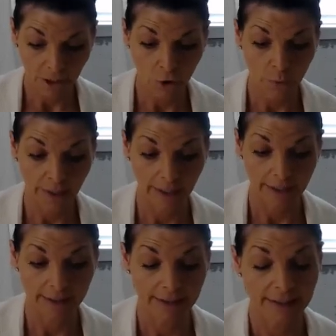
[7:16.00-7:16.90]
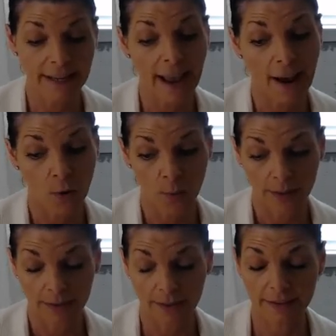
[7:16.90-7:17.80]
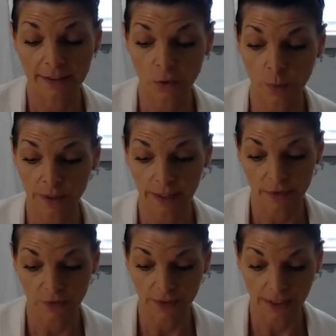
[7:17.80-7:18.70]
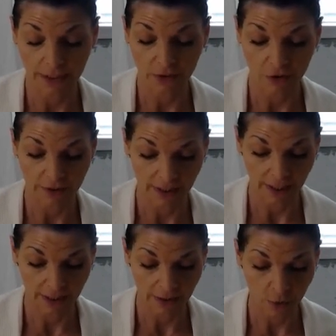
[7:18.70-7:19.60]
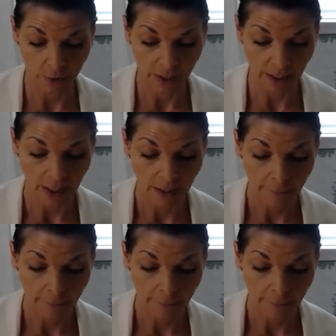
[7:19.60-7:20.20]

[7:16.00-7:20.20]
Okay, now this is where it gets really interesting, okay?